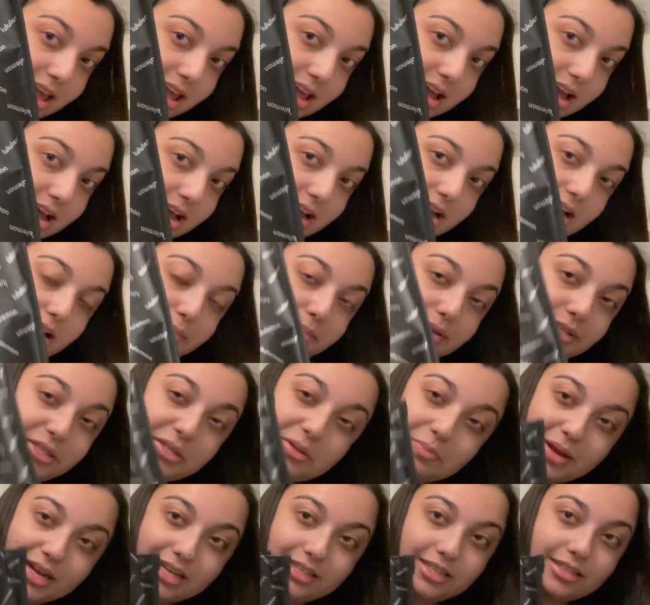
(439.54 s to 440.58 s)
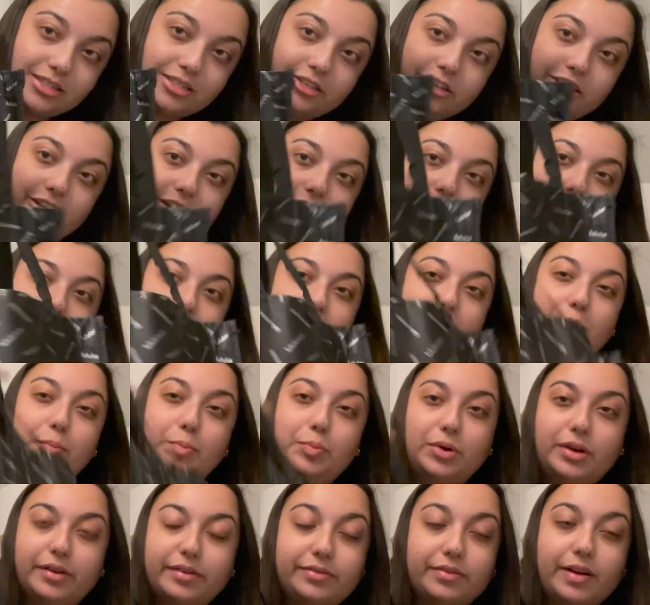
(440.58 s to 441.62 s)
Um, so my sister and her
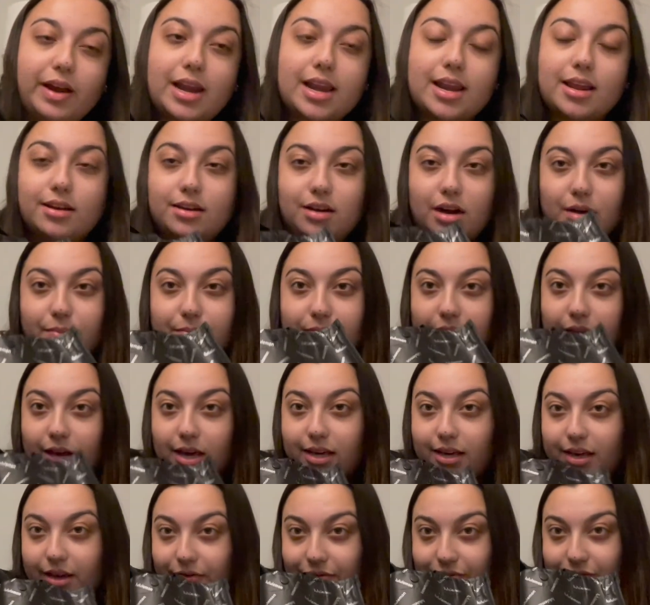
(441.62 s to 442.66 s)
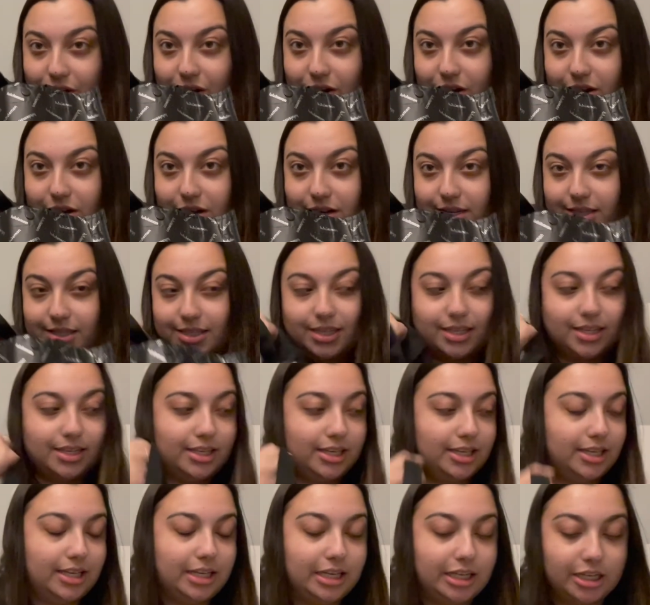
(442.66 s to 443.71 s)
boyfriend got me a gift card to
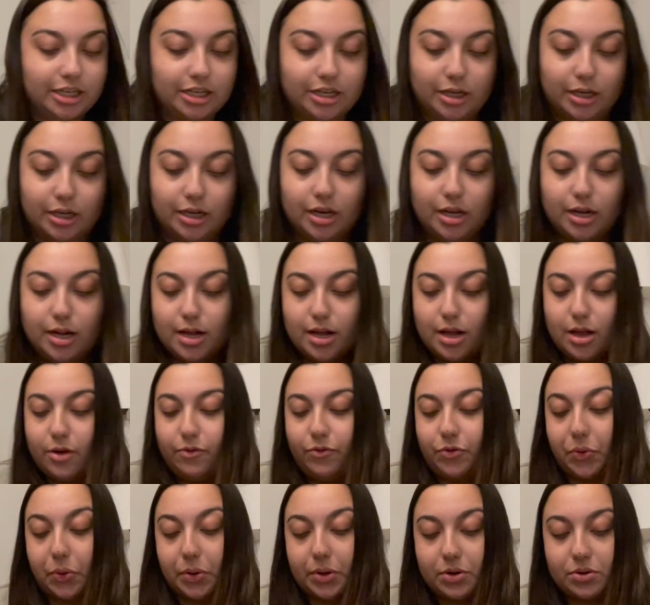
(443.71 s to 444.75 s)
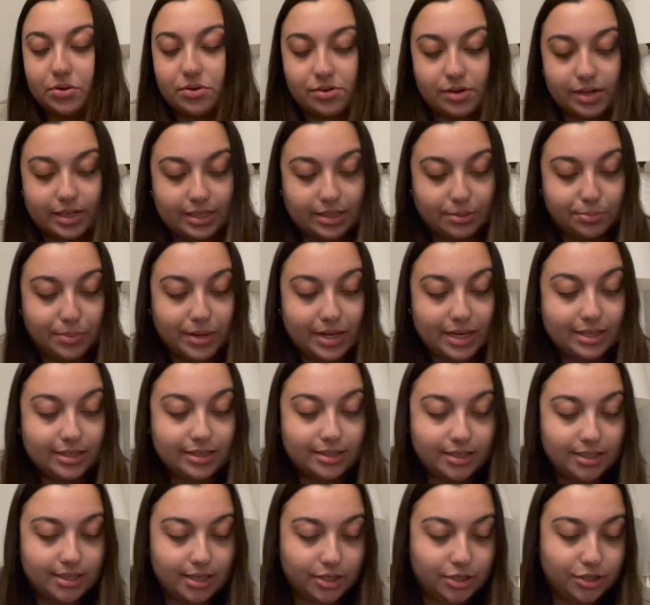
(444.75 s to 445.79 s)
here for
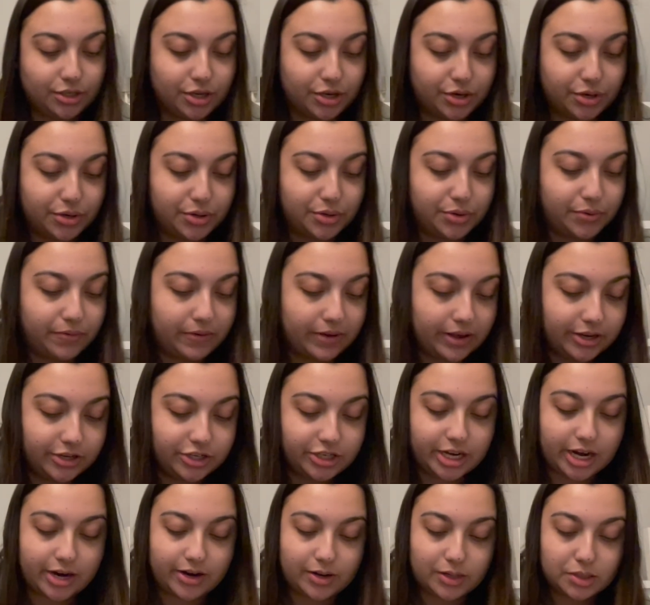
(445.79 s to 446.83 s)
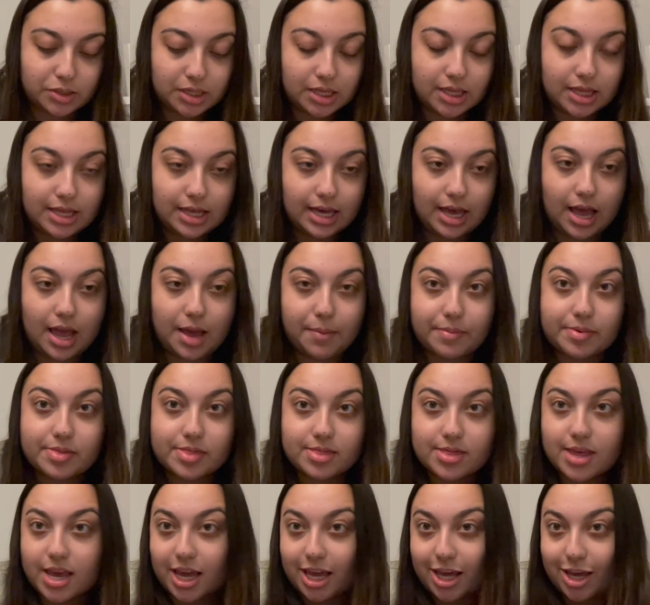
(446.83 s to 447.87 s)
Christmas. So shout out to them and
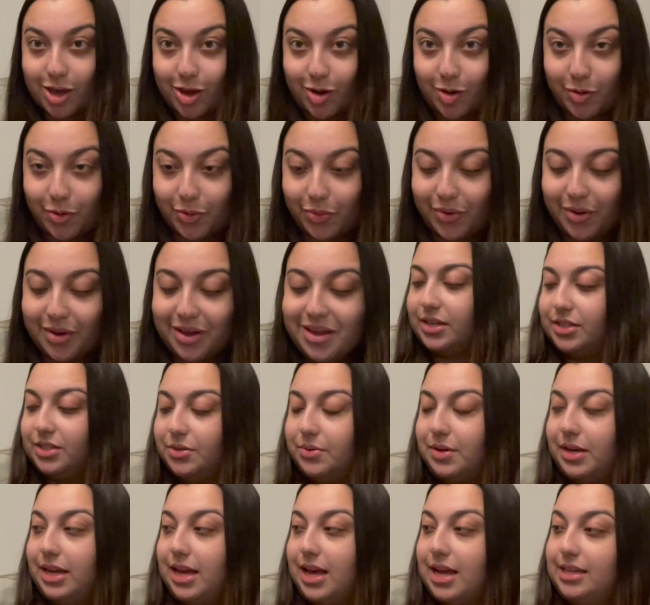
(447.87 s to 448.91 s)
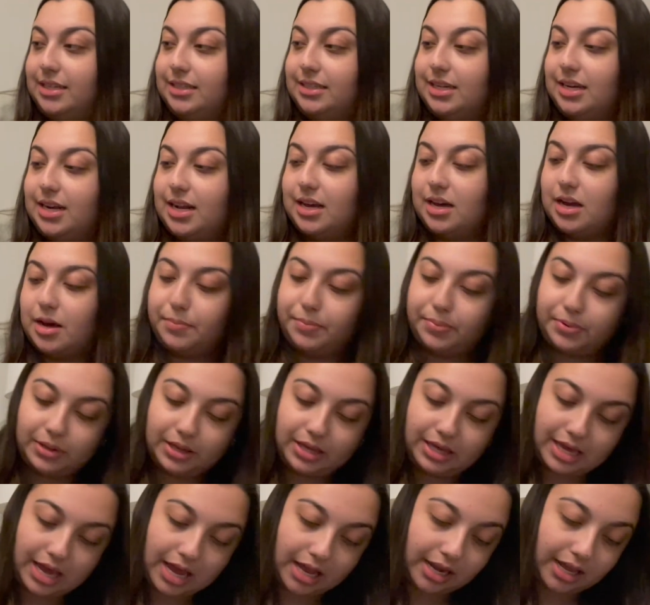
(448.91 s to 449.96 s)
thank you. So I ended up
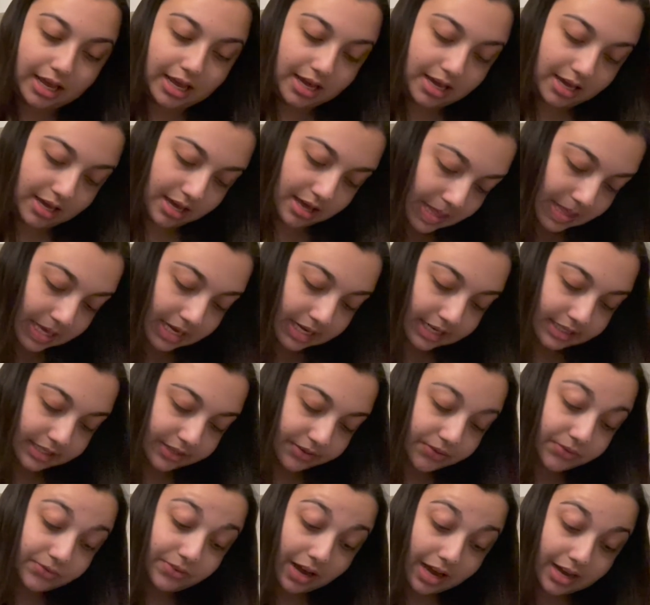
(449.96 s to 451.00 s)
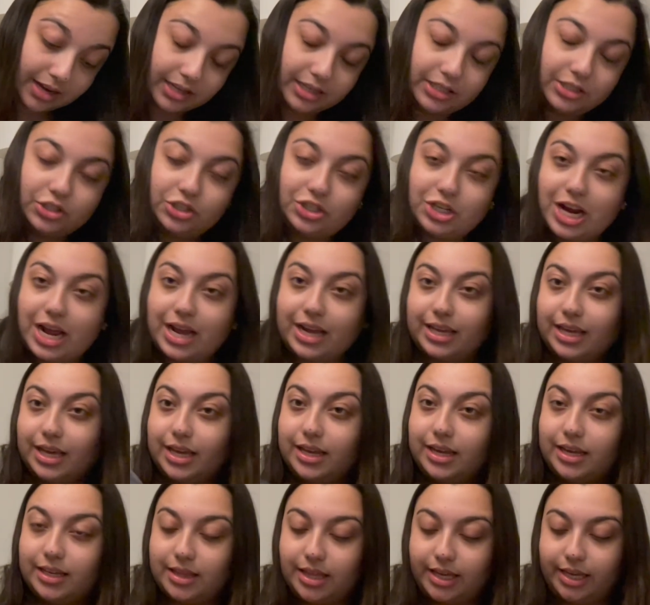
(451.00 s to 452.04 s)
getting the Define
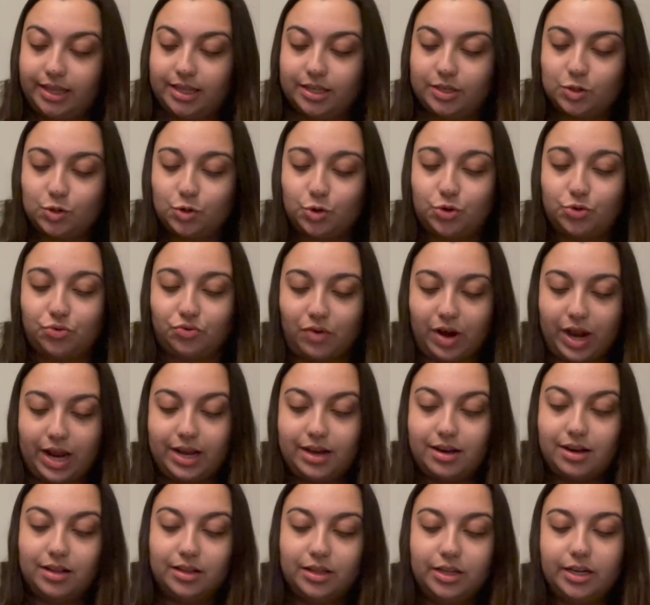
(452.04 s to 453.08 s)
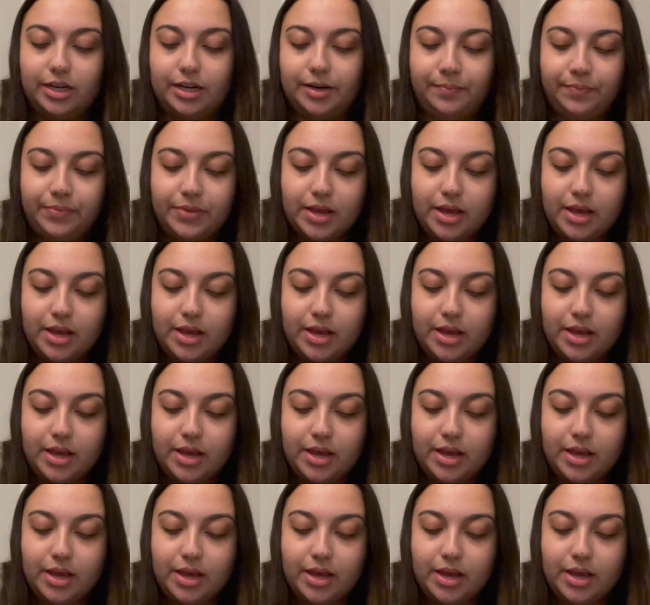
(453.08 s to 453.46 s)
jacket in like this gray color.